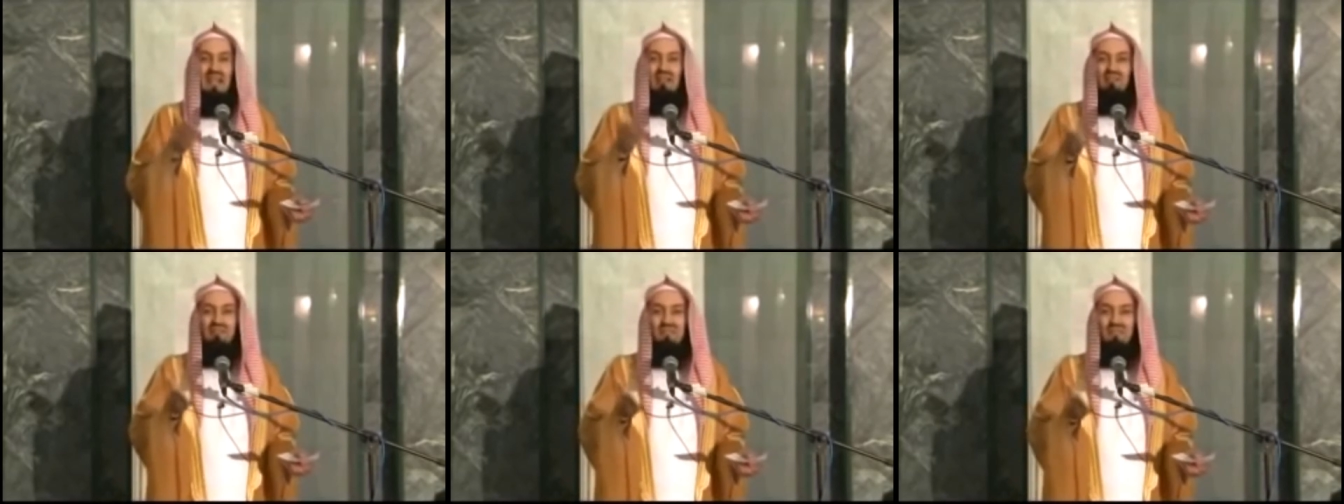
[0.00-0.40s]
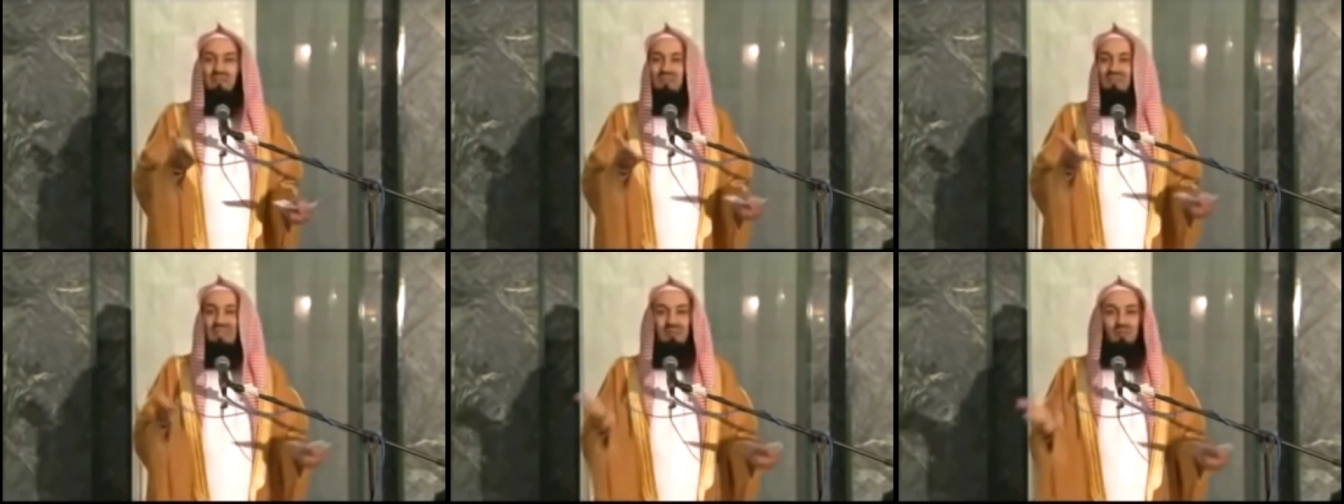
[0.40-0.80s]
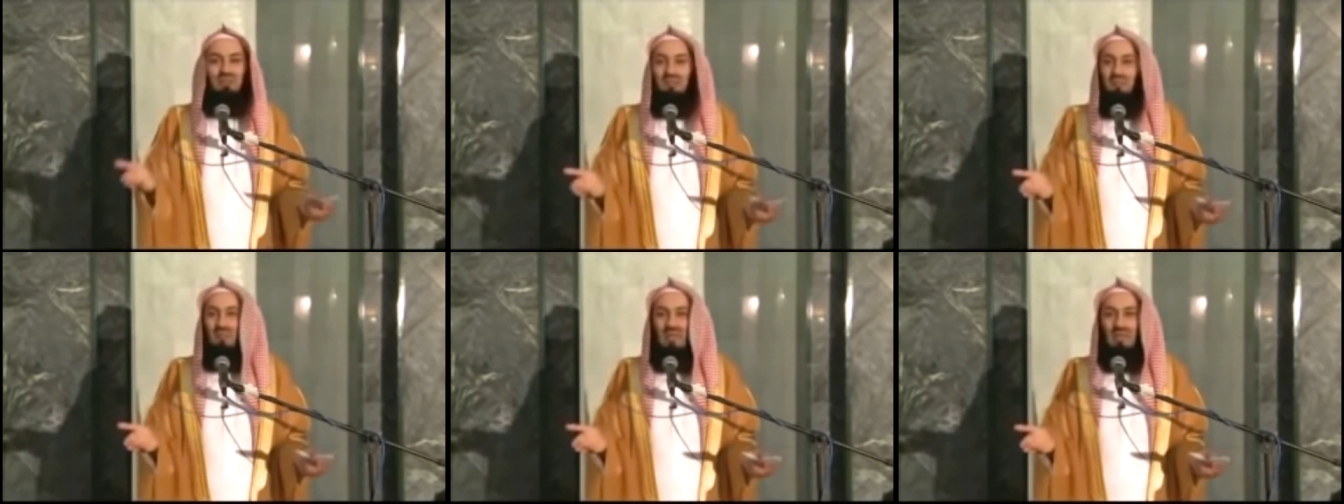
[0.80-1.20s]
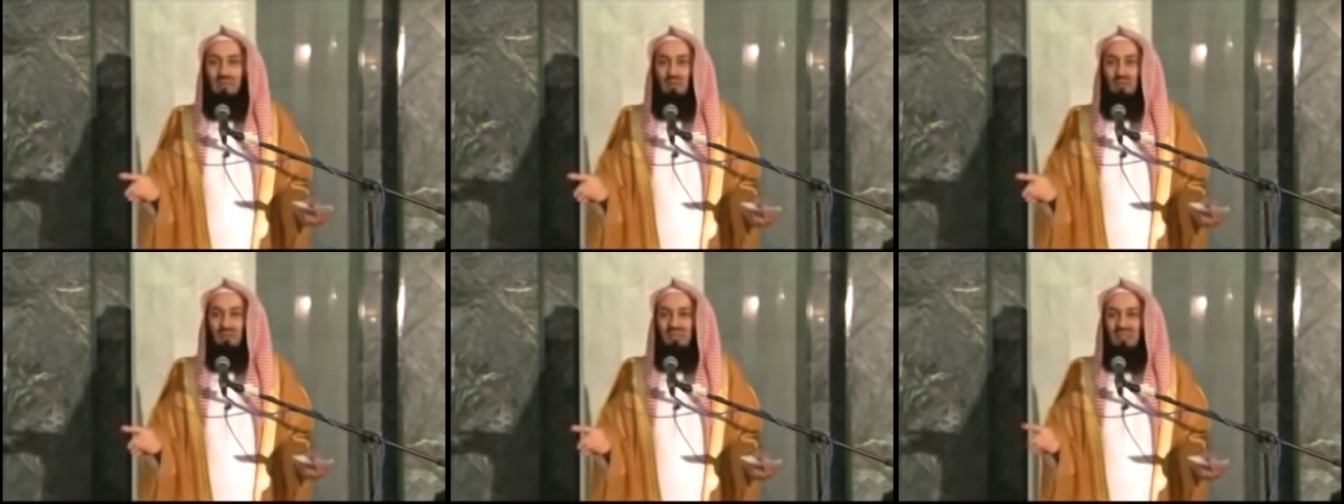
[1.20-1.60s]
the afternoon, they wouldn't be
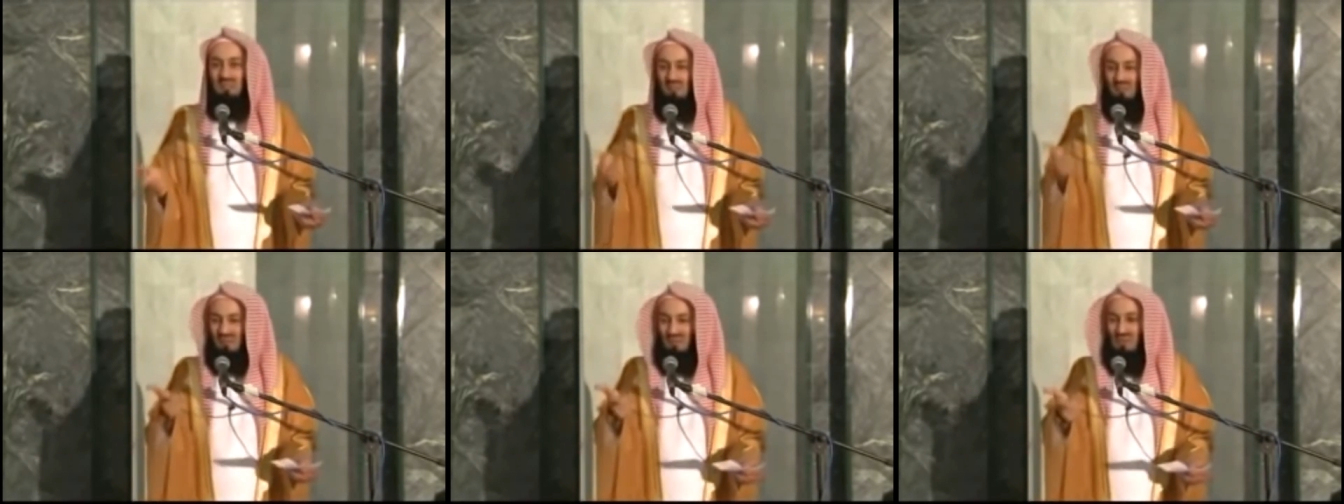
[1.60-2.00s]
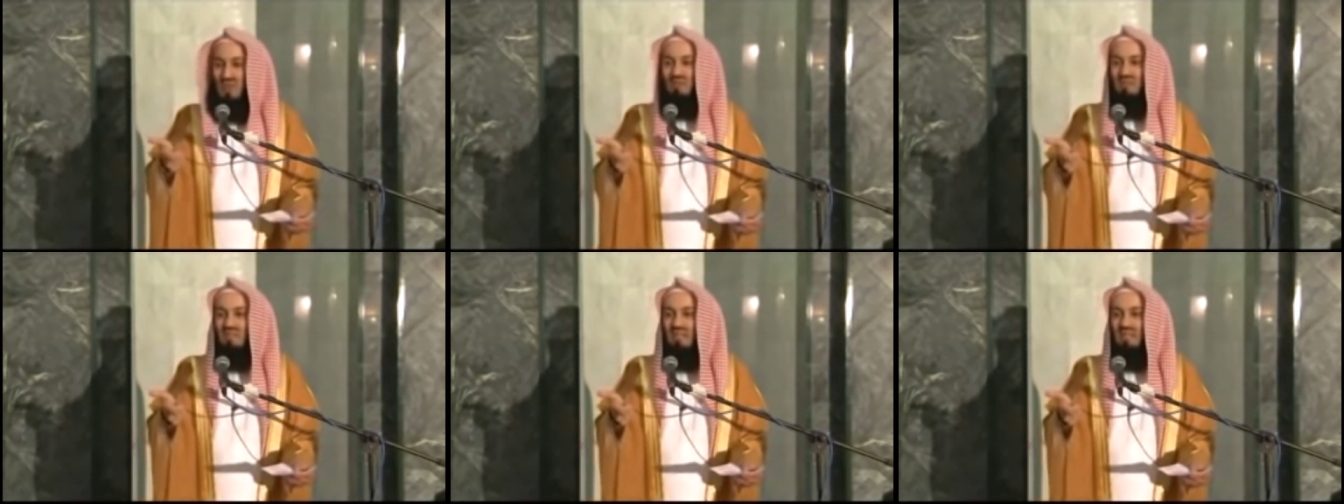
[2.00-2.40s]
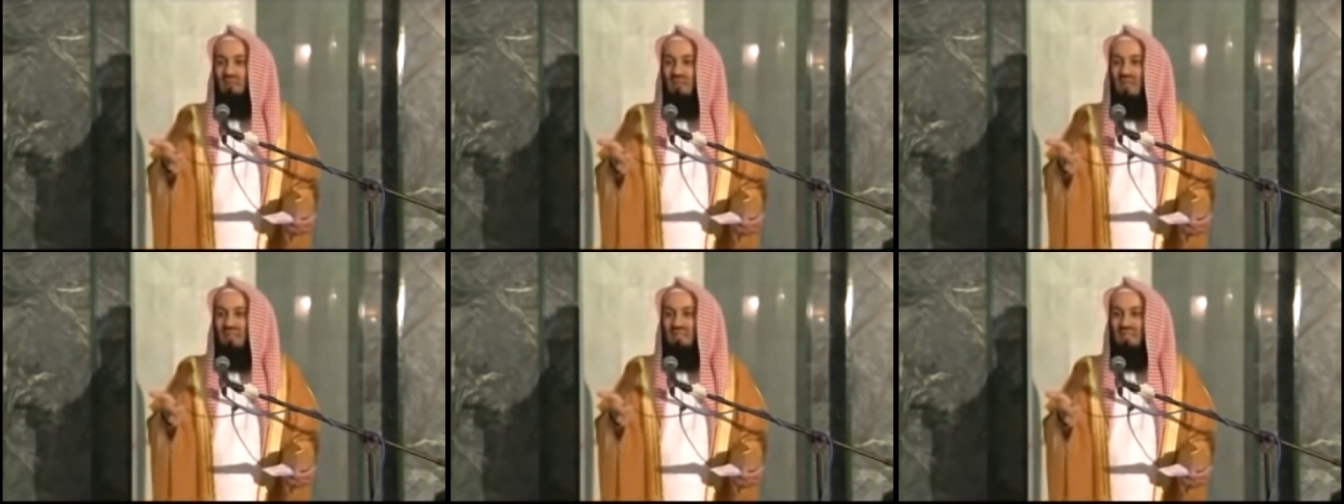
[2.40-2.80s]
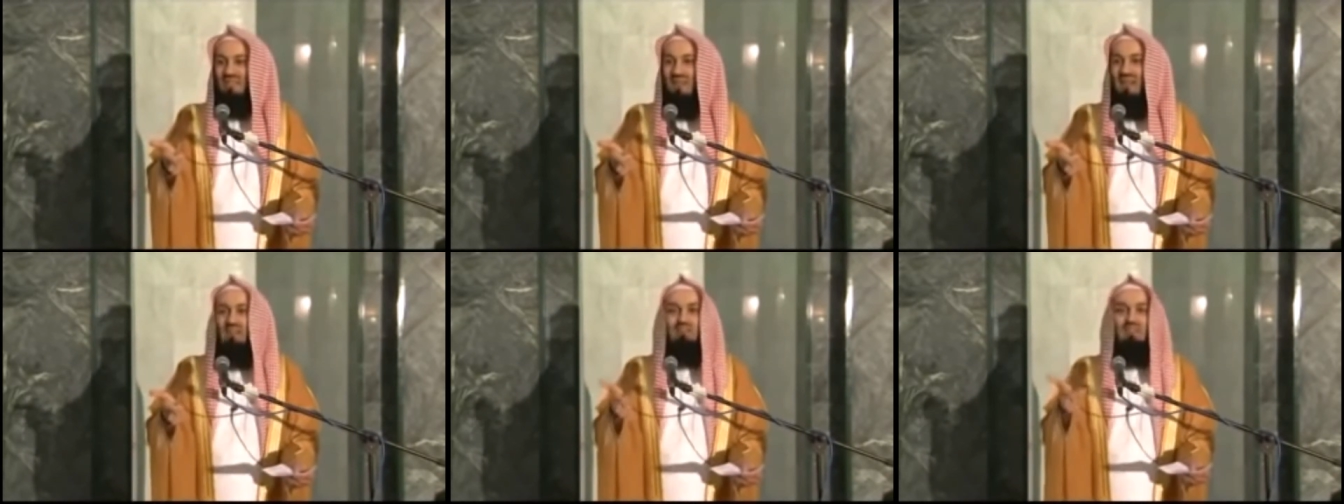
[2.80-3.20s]
able to drink because you have Salatul Asr.
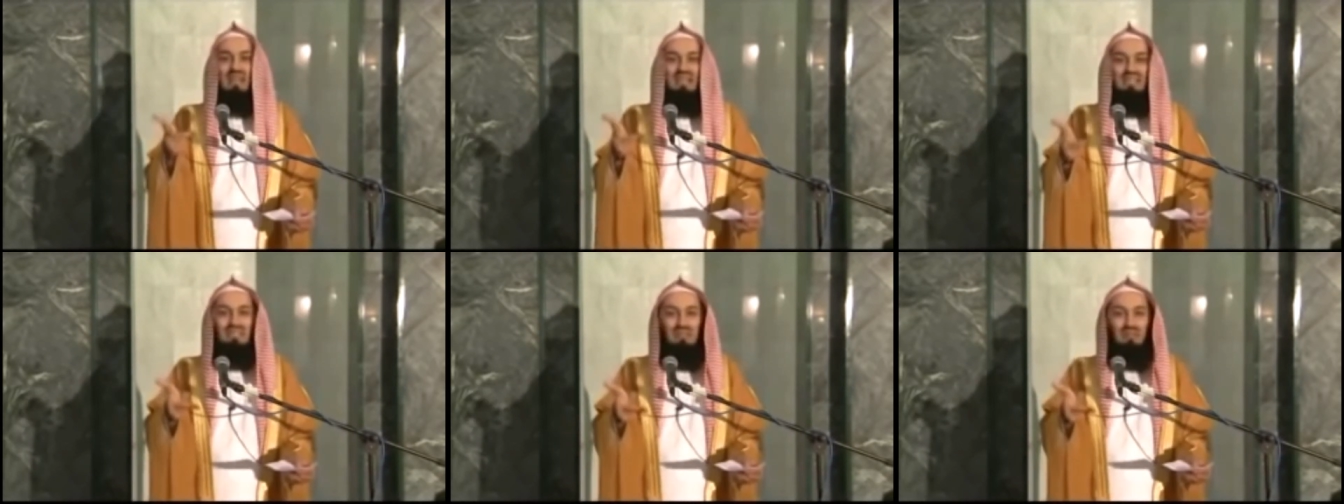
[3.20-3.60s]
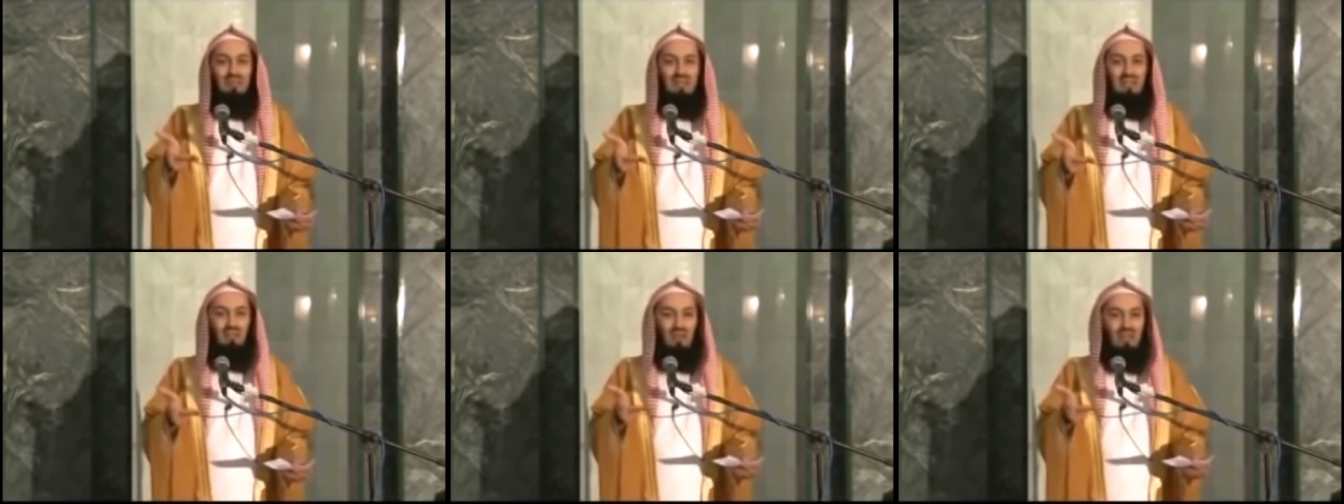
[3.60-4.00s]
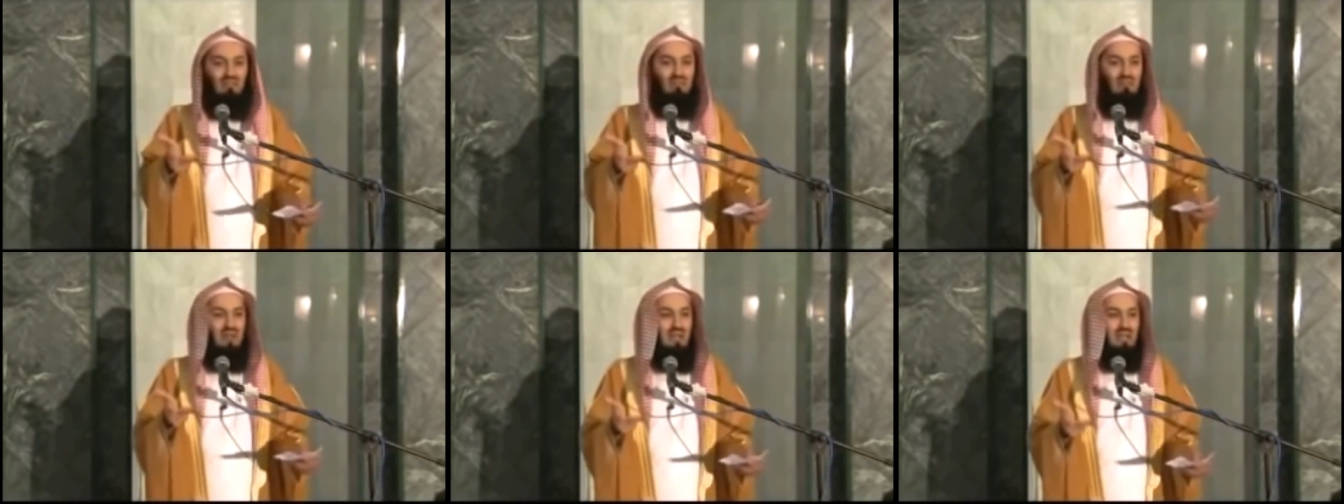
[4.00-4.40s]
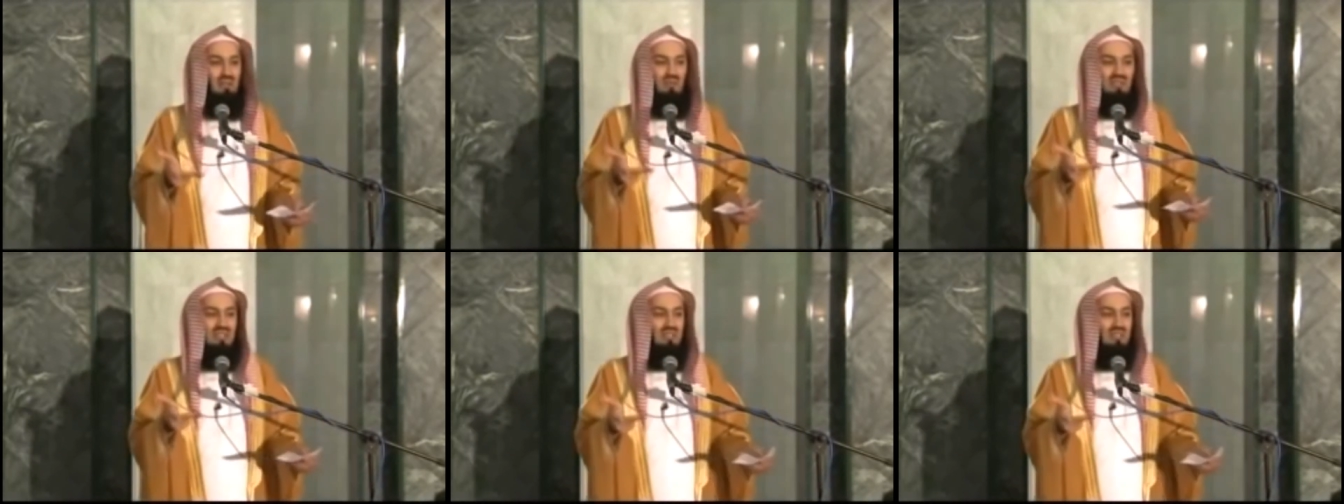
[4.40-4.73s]
After Asr, you have Maghrib,